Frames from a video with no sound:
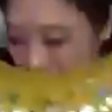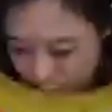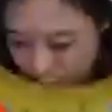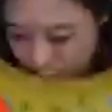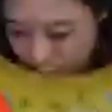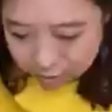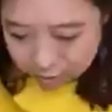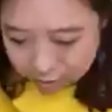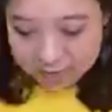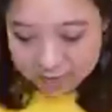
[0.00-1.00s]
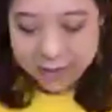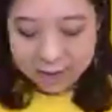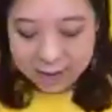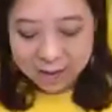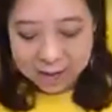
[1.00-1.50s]
when you are in an
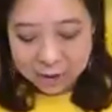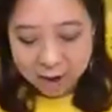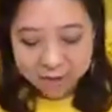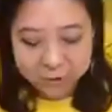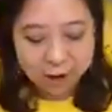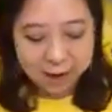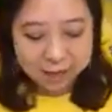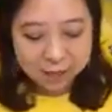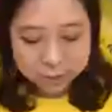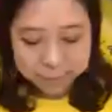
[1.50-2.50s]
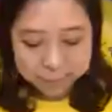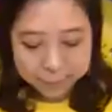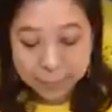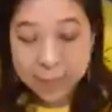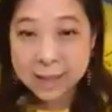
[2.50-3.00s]
aircraft crash,
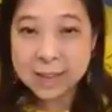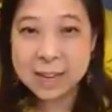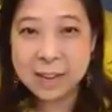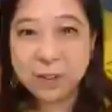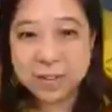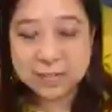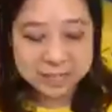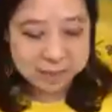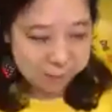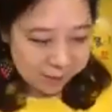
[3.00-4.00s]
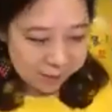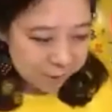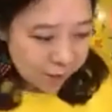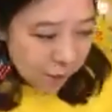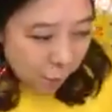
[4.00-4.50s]
if you can see me,
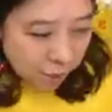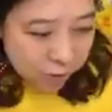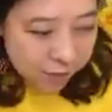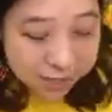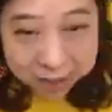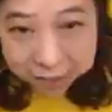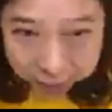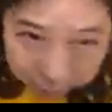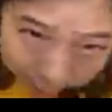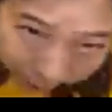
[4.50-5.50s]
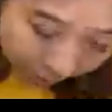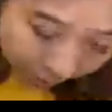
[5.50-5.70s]
what do they give you apart from the